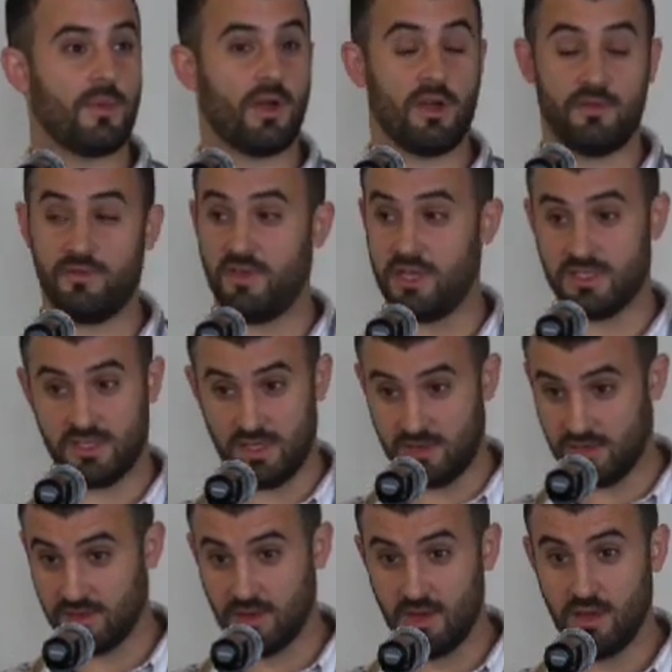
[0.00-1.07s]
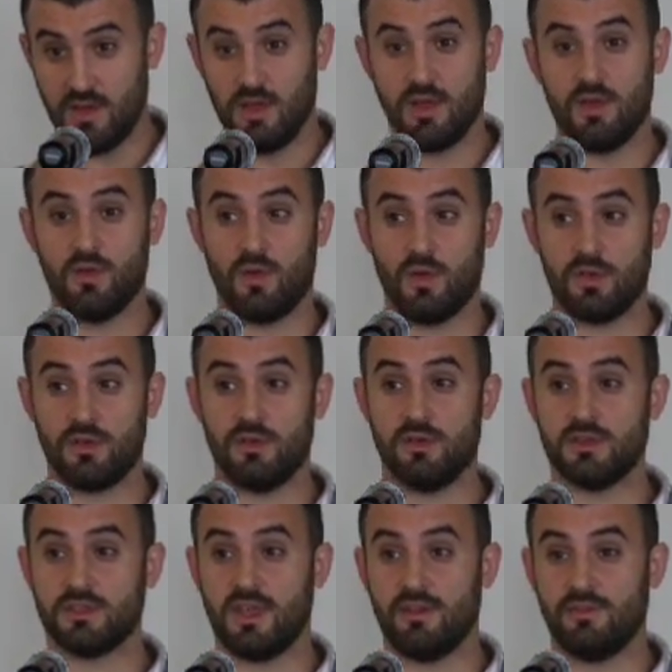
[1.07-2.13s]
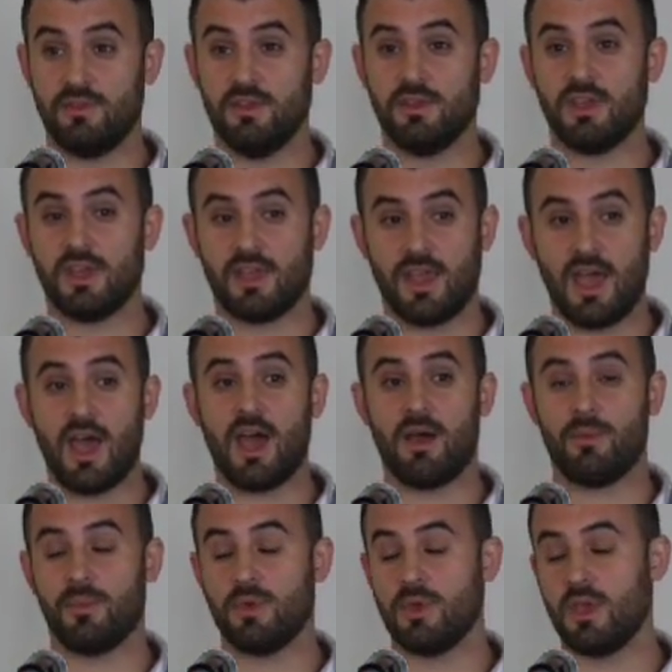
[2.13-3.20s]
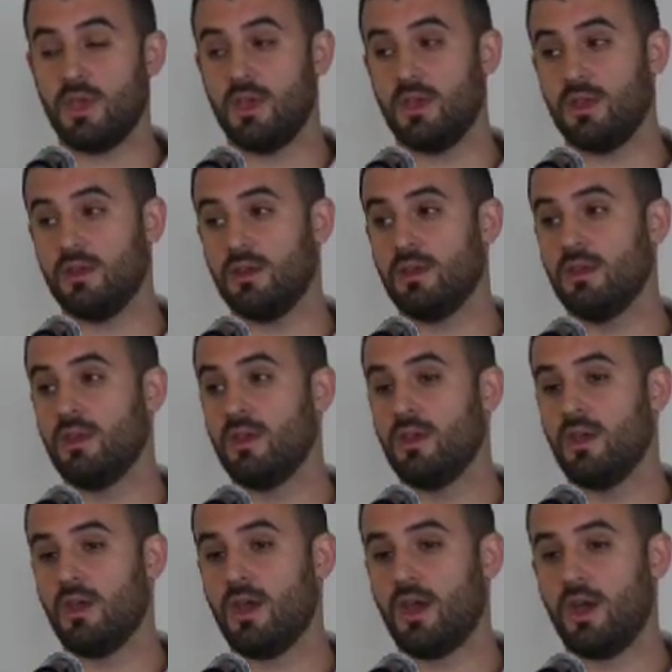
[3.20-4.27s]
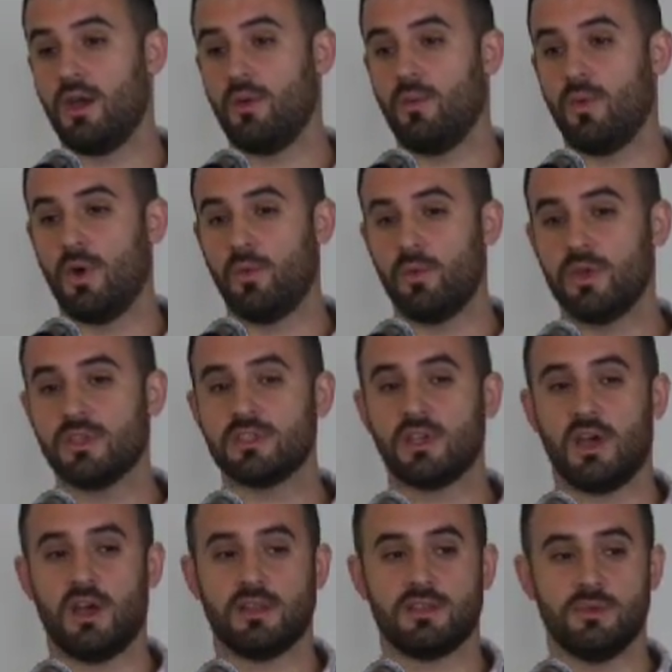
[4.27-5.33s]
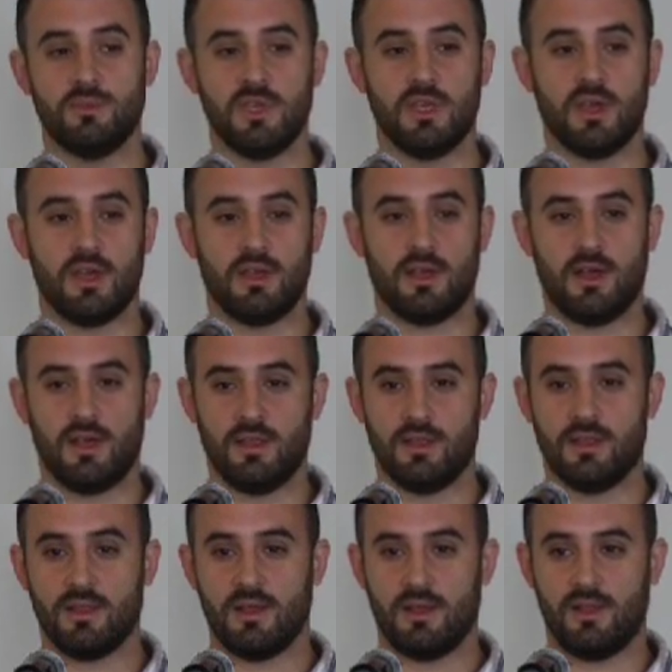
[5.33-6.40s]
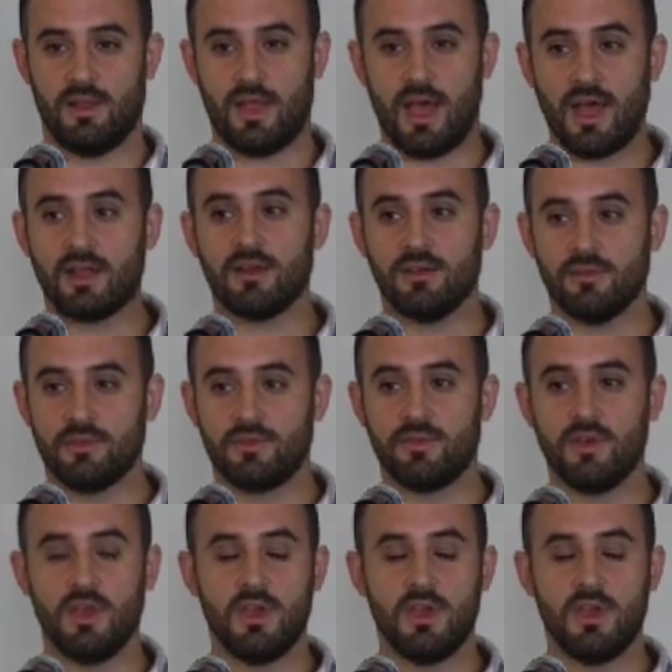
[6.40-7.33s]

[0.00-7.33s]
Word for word: are facing Northerners, and filling a gap in uh, what we saw to be a, a, a, lack of